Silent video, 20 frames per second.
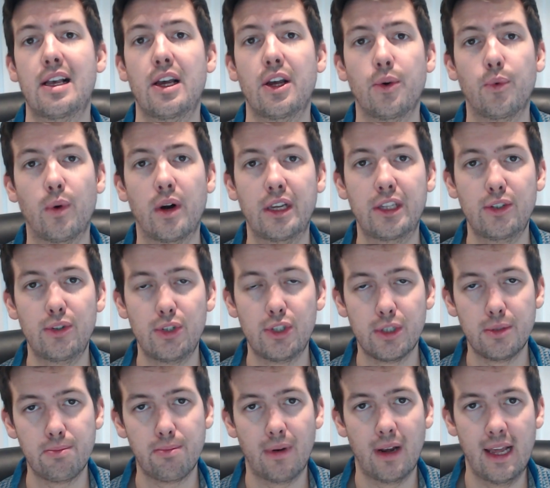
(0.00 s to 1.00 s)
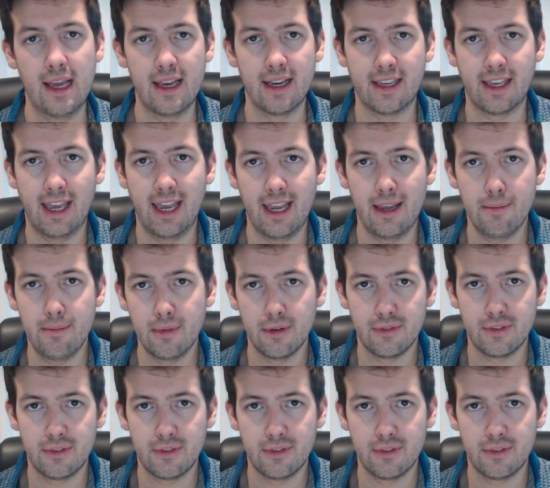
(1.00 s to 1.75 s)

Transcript: why you should play a game of